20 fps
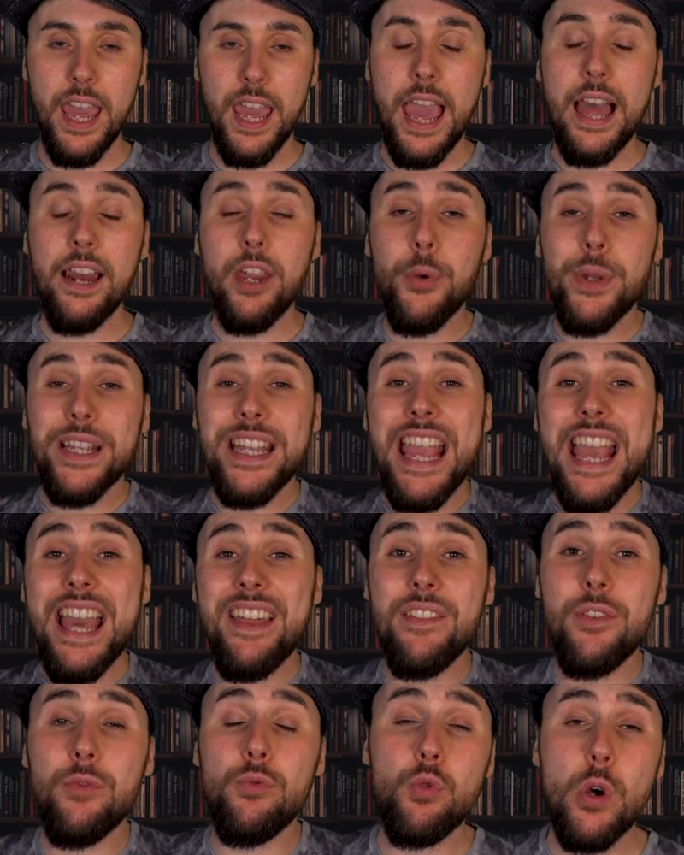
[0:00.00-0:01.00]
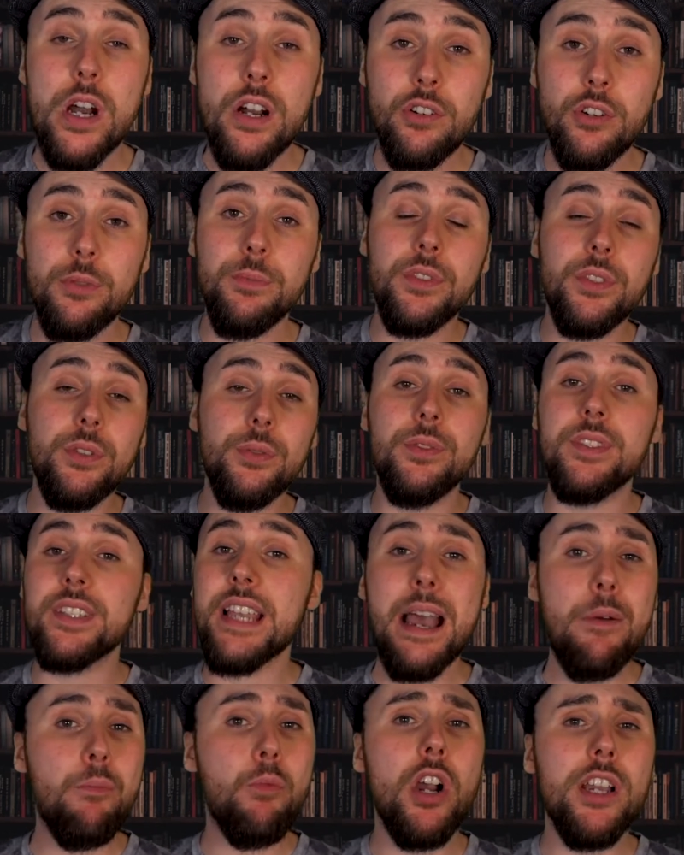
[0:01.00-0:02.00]
Hello again, and welcome to
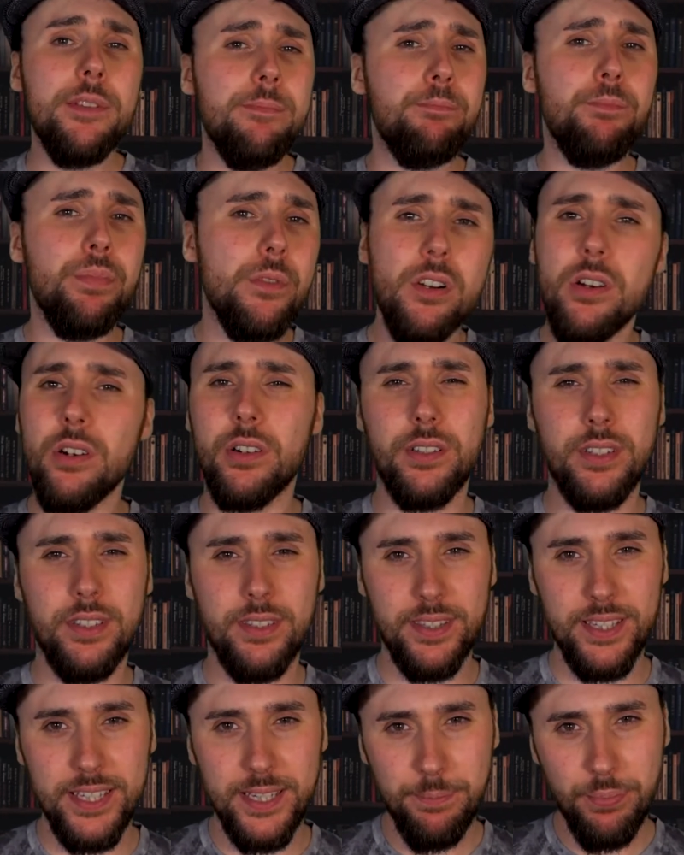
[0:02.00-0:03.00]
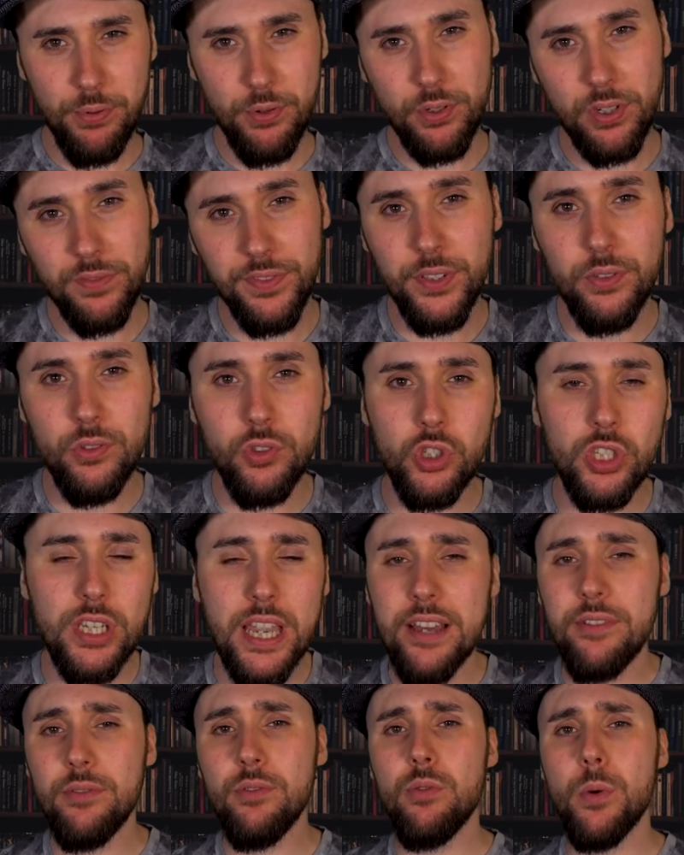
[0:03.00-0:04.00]
DanWhiteBooks, the book review
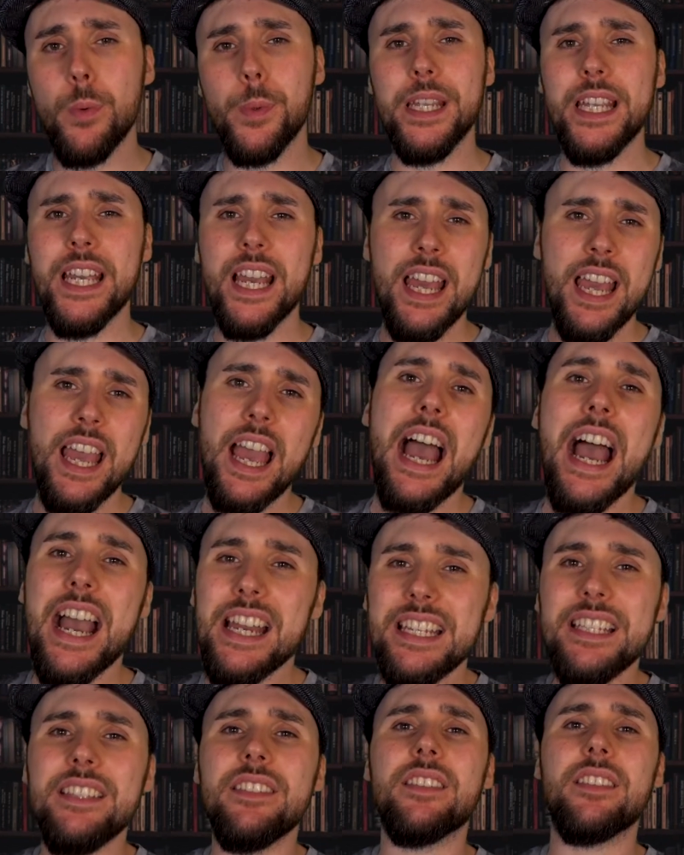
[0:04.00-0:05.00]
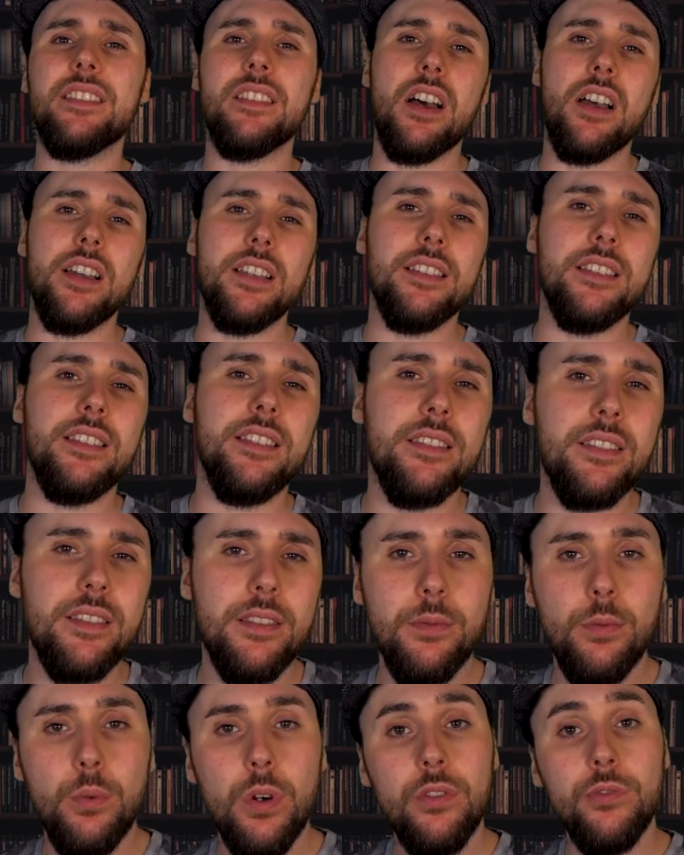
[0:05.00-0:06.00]
channel where we add insights into
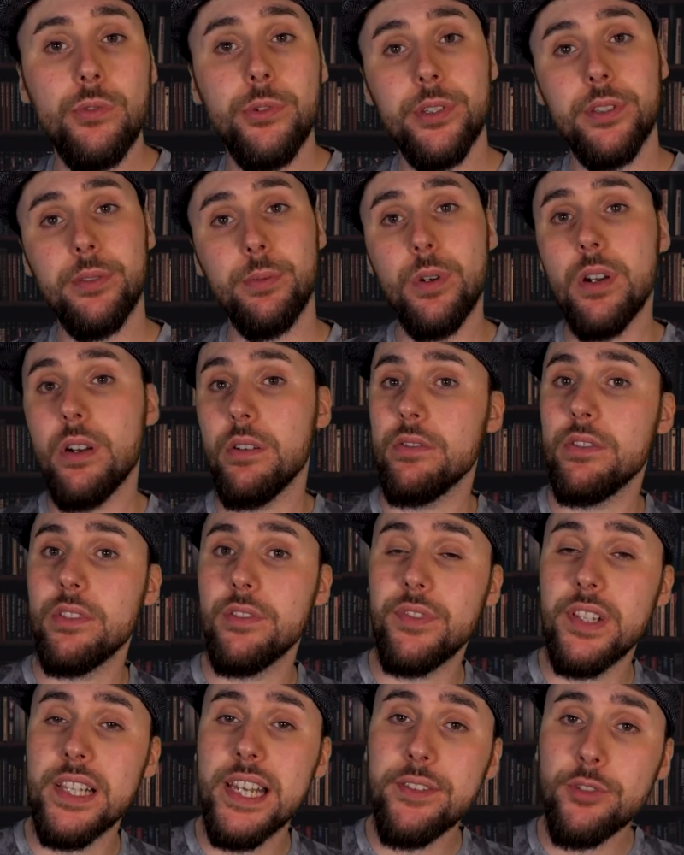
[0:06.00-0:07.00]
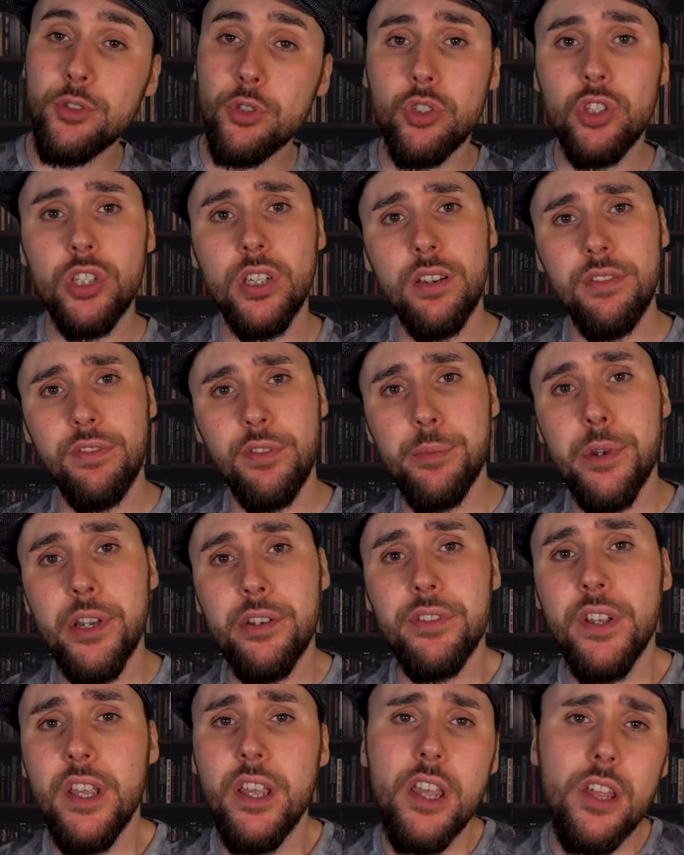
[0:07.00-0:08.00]
the wondrous worlds of literature for
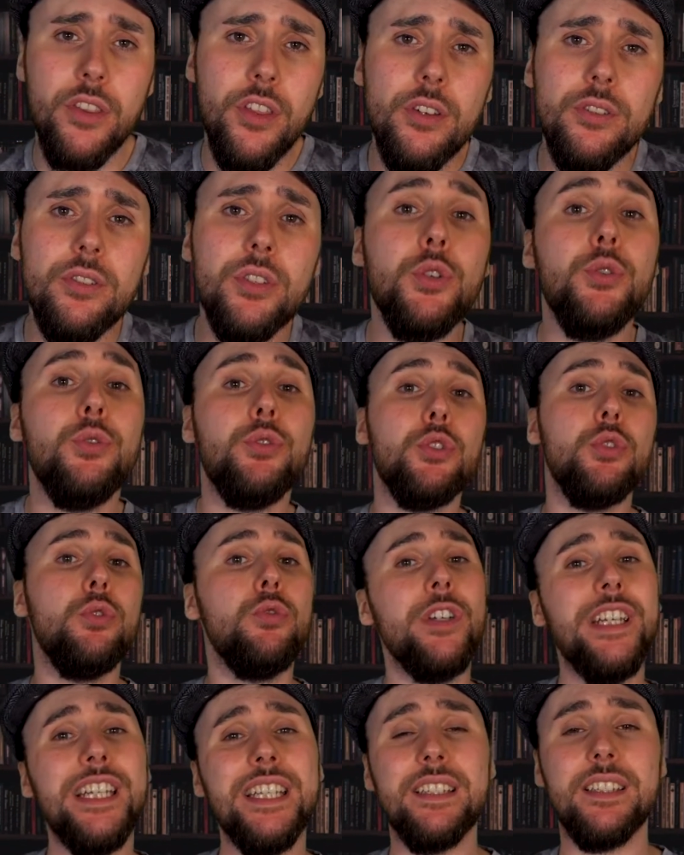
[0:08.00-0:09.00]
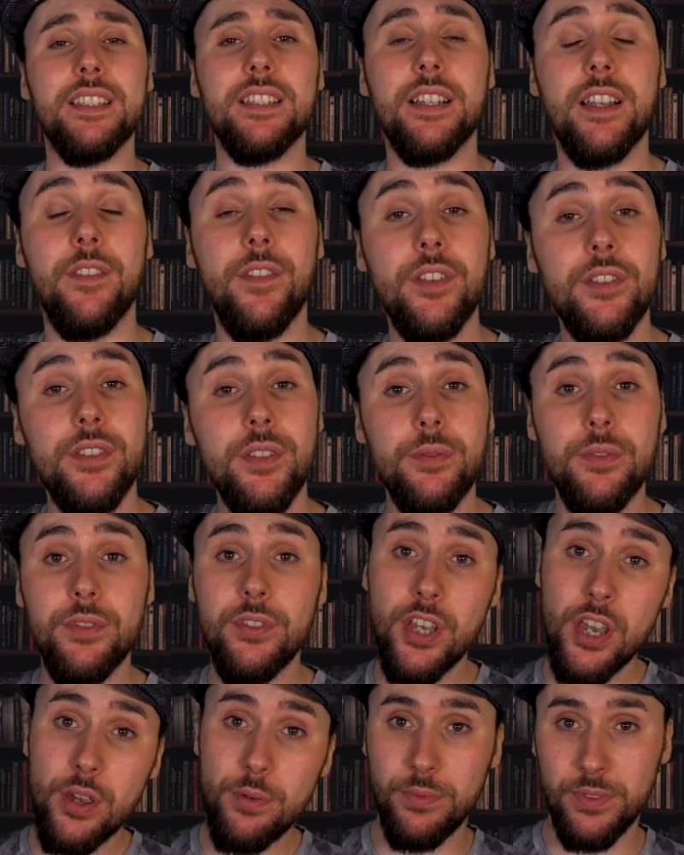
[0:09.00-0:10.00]
both those who do read and those who
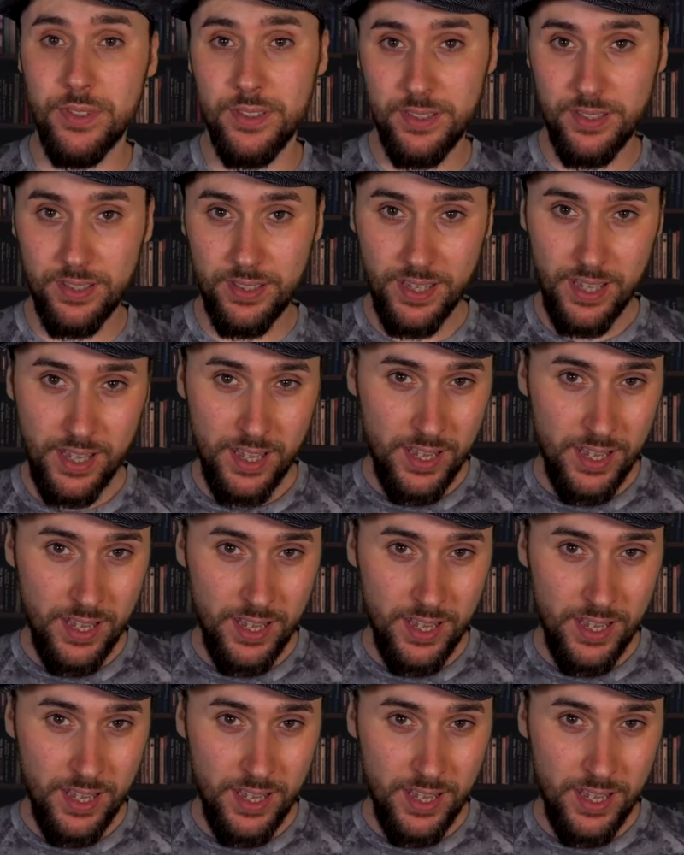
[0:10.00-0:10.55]
don't.